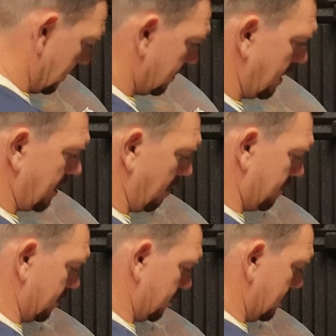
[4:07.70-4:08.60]
let's set that
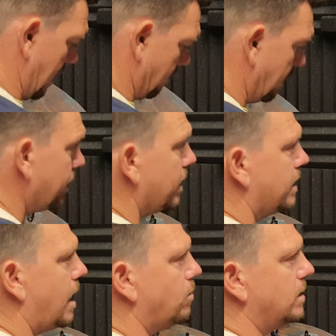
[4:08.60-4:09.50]
brush down.
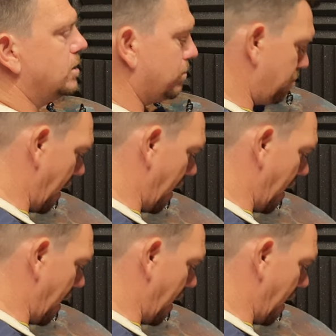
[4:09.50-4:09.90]
Now we need some